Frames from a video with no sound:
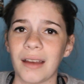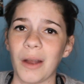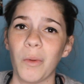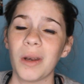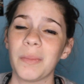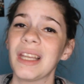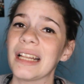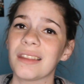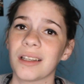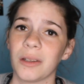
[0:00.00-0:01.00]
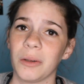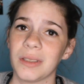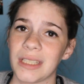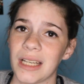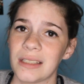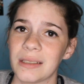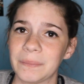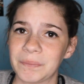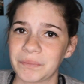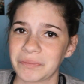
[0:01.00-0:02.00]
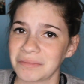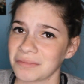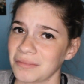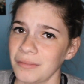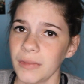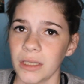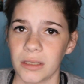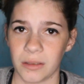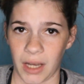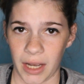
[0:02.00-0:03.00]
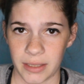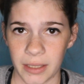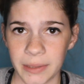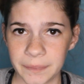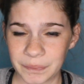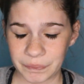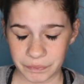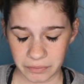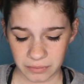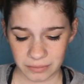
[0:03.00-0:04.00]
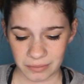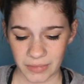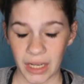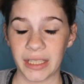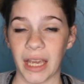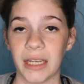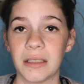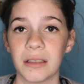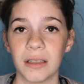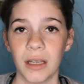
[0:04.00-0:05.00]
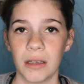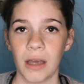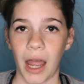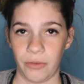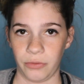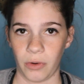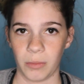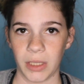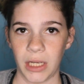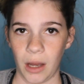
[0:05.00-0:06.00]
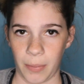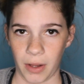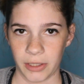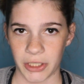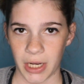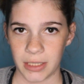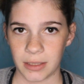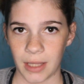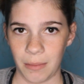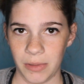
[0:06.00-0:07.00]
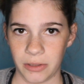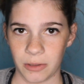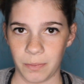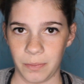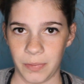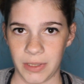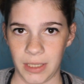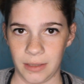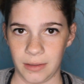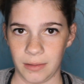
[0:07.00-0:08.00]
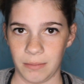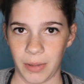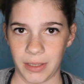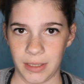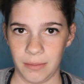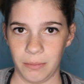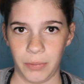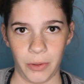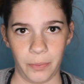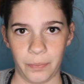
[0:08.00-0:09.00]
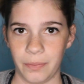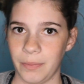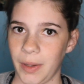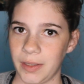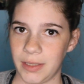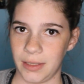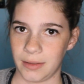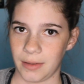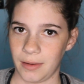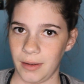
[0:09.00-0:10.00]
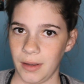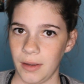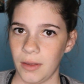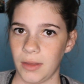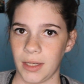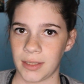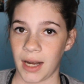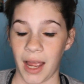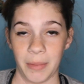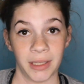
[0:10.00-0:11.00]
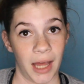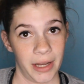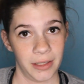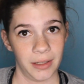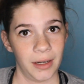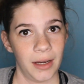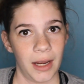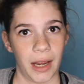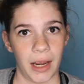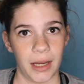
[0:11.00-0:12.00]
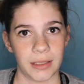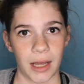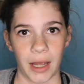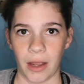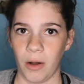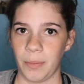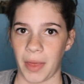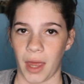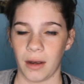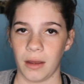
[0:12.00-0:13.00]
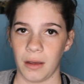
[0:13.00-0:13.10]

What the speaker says: I want to be like the good old days. So guys, again, I formally apologize that Mr. Bautista thinks that I'm a liar, and I hope that